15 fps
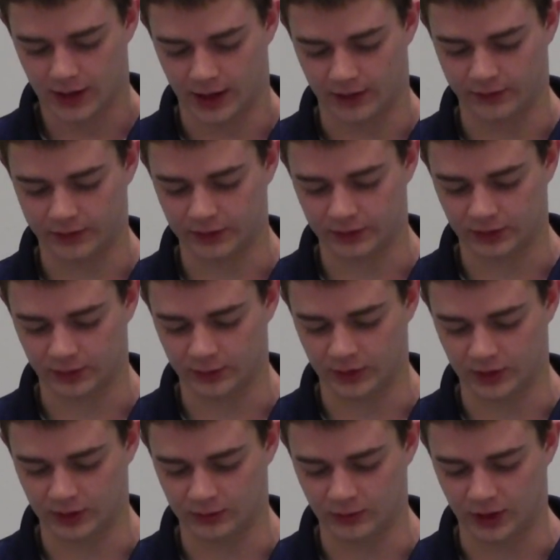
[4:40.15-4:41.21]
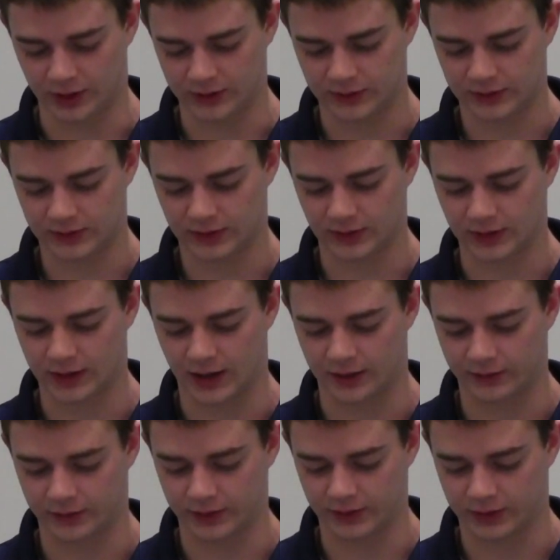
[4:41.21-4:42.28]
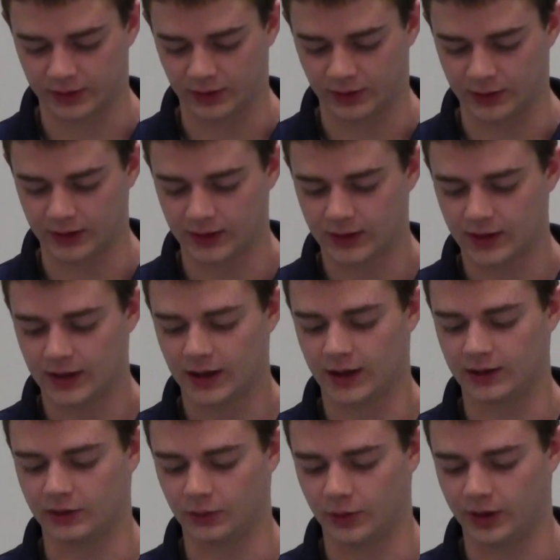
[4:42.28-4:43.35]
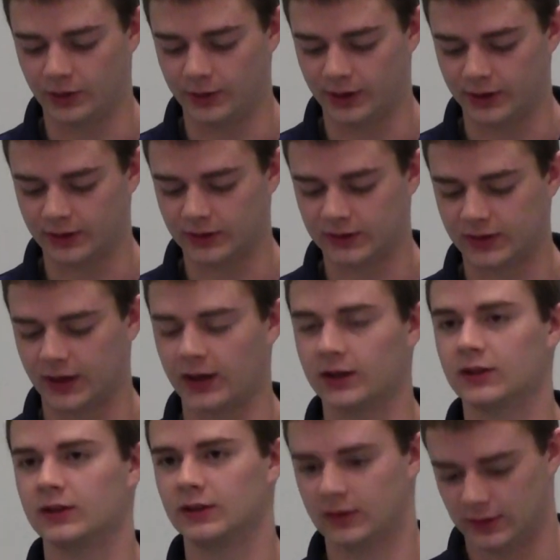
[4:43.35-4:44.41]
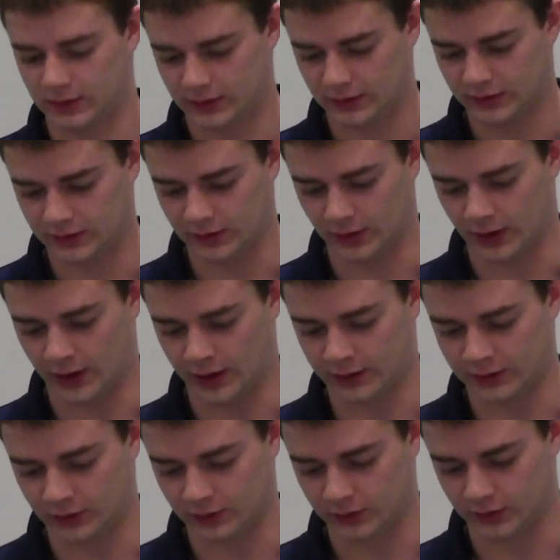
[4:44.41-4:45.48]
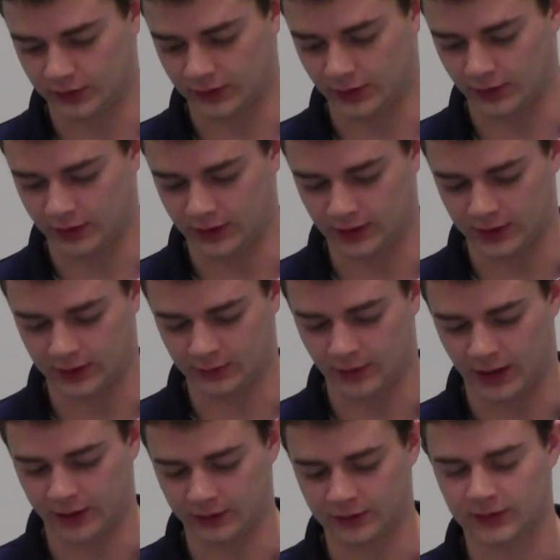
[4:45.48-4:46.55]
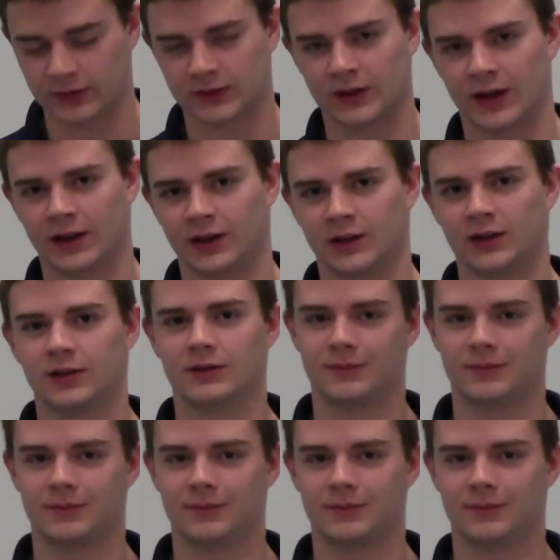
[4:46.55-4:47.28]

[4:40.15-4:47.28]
have contributed much to the conflict theory and the way we understand social theory in a modern society.